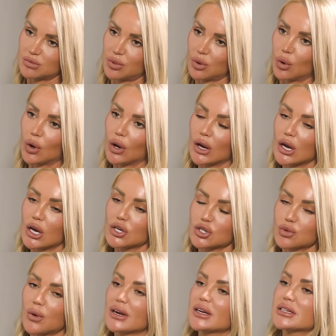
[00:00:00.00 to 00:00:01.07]
But
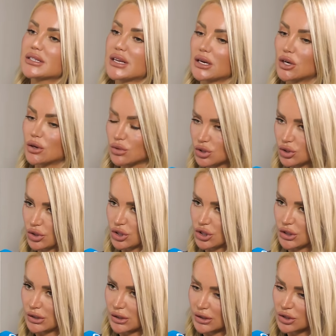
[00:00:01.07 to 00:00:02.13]
so when you say no
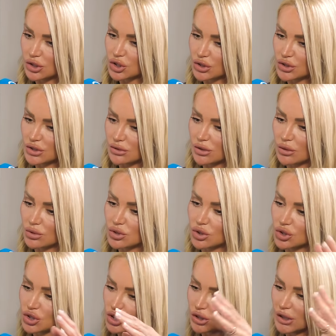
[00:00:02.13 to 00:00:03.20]
touching, just no
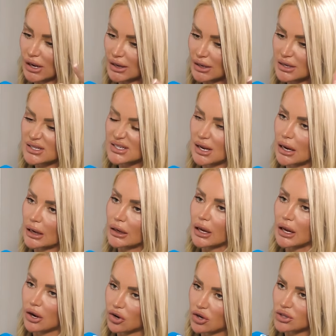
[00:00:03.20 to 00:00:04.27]
touching in certain
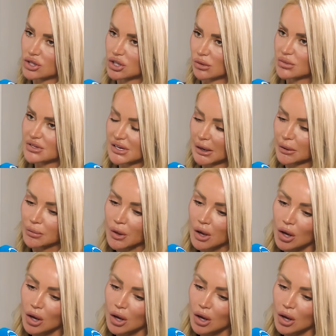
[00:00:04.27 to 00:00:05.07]
areas, shall we say?